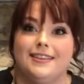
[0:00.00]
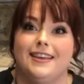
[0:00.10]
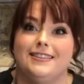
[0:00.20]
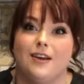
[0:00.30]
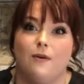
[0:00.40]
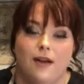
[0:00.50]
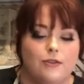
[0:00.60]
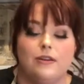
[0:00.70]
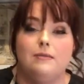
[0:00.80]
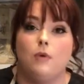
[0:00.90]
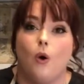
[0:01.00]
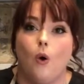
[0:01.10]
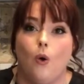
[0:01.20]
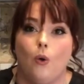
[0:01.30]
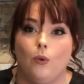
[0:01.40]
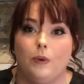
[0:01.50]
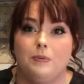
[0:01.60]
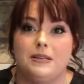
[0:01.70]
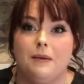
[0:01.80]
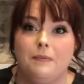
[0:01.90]
there's our cream all
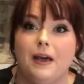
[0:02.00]
whipped up,